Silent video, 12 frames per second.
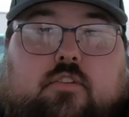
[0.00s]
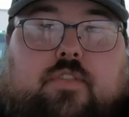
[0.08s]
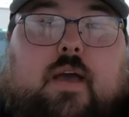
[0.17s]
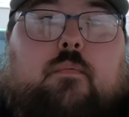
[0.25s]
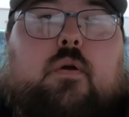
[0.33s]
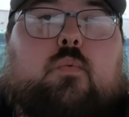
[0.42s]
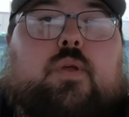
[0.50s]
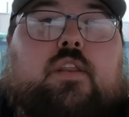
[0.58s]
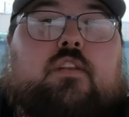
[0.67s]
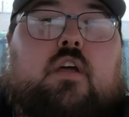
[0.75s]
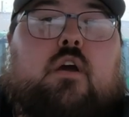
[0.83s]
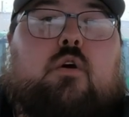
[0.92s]
So that way we
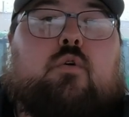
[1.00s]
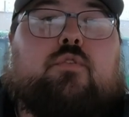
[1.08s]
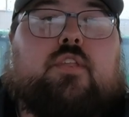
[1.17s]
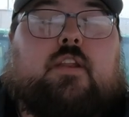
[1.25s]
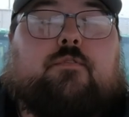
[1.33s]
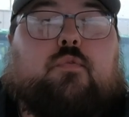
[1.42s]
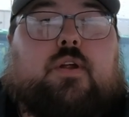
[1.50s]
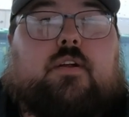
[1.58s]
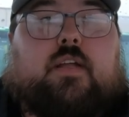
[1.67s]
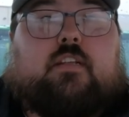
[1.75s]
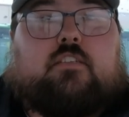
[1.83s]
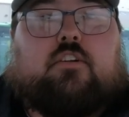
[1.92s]
know that if we
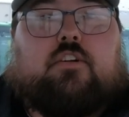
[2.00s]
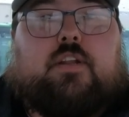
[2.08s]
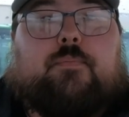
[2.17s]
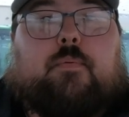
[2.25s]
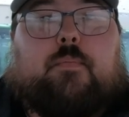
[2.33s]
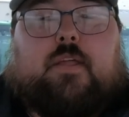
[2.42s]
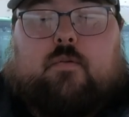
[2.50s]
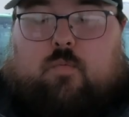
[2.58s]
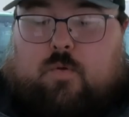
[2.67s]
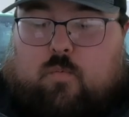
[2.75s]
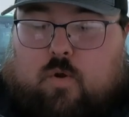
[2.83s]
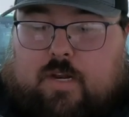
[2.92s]
are in a certain implement and
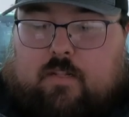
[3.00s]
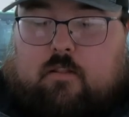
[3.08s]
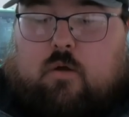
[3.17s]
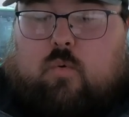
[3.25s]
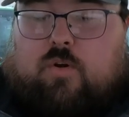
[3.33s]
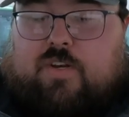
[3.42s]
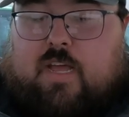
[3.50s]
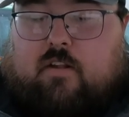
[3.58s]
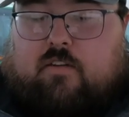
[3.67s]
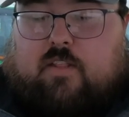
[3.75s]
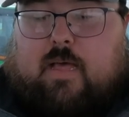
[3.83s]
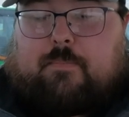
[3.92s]
we want it lowered
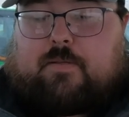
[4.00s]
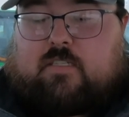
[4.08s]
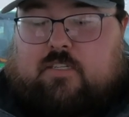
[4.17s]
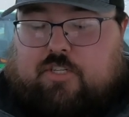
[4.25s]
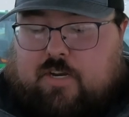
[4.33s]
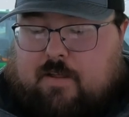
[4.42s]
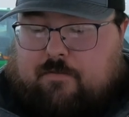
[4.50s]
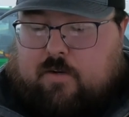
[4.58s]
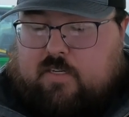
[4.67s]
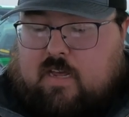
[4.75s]
down to that position every